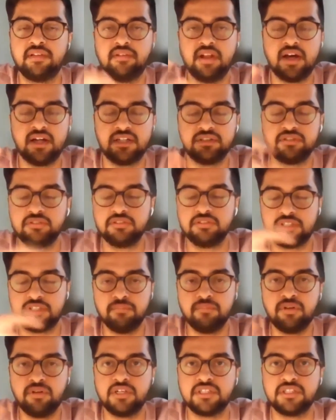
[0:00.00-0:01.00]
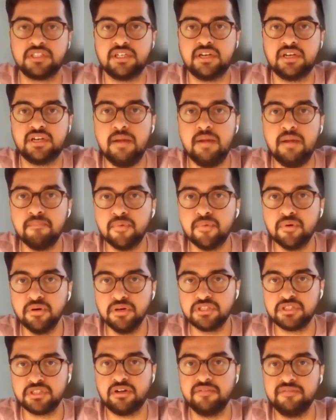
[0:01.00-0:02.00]
They will ask you some question, and
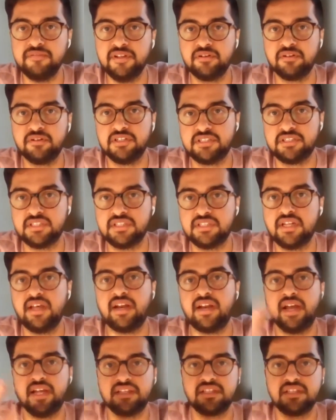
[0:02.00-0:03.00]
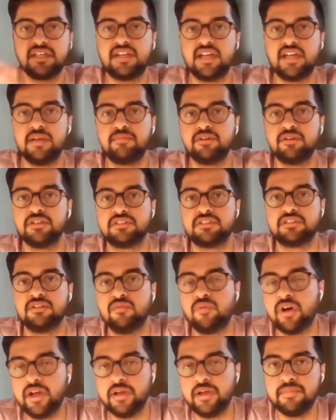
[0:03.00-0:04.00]
most of the question are HR type
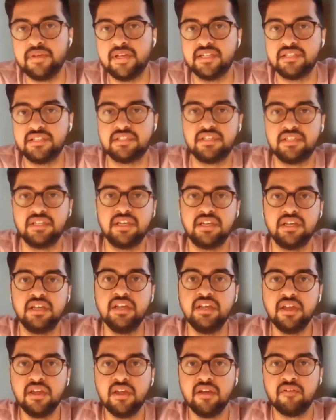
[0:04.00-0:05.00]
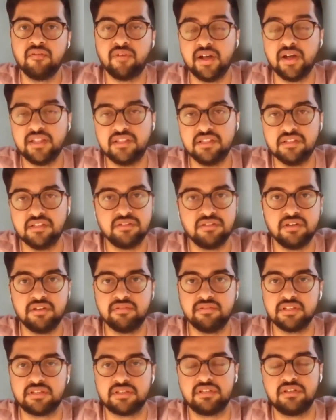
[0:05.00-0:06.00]
question. Why PhD? Why this
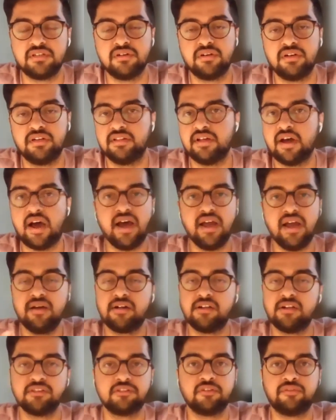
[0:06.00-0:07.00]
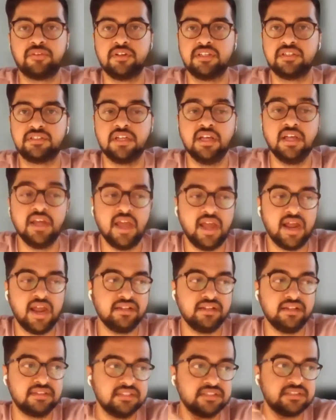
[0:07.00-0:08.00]
university? I also faced it,
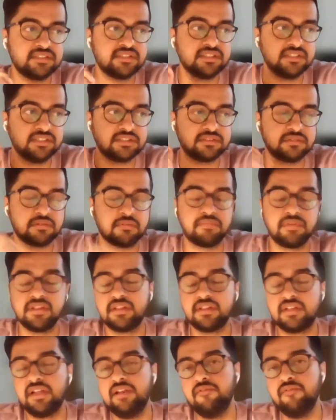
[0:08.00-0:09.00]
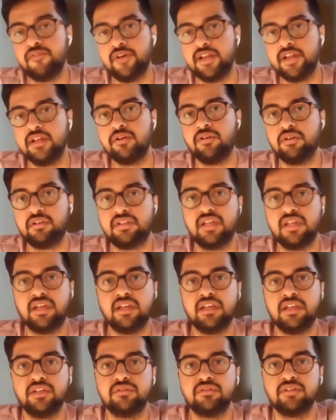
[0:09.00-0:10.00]
and this is basically very good
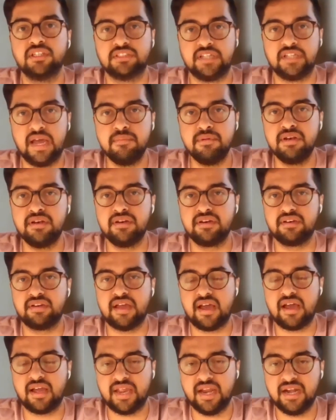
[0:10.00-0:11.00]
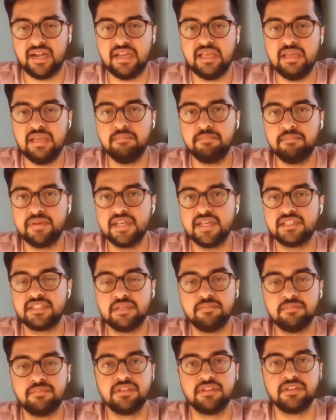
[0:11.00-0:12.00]
thing in US. I mean, getting
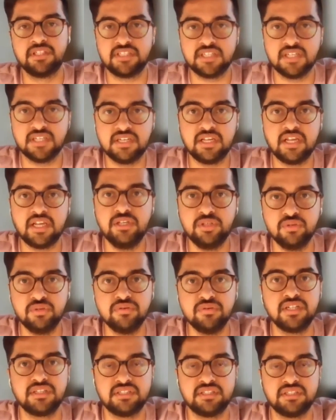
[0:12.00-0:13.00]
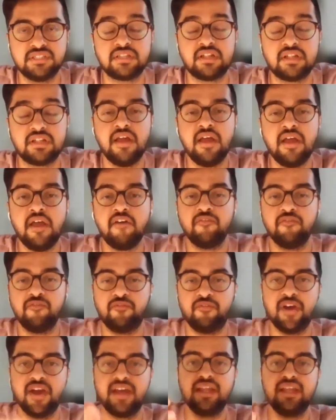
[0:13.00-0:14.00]
PhD position in US is
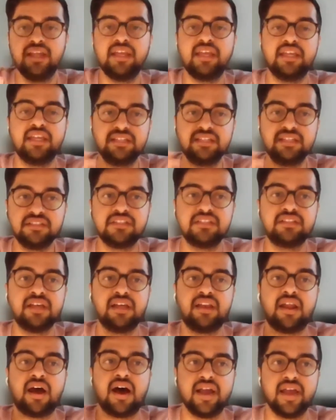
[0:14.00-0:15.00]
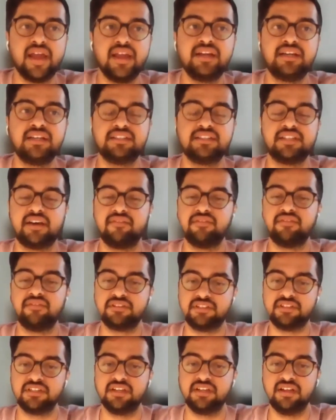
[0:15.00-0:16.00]
very easy than IITs. I
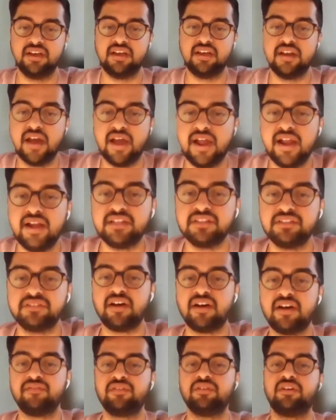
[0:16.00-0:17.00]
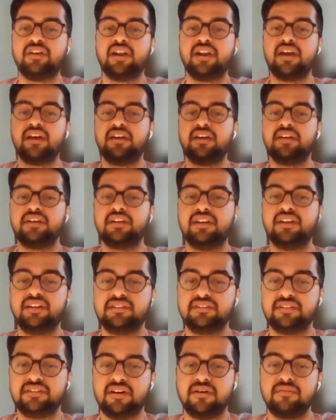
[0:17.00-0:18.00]
would say in IITs you have to crack written
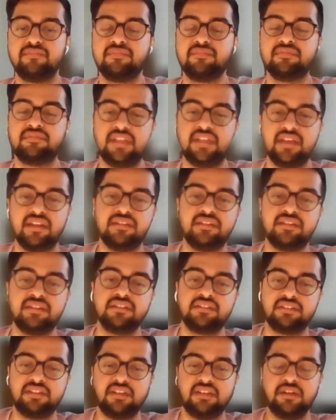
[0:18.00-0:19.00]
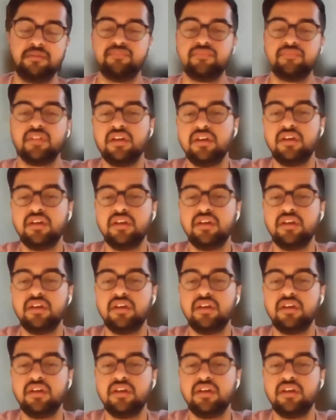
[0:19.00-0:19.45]
exam, then this thing.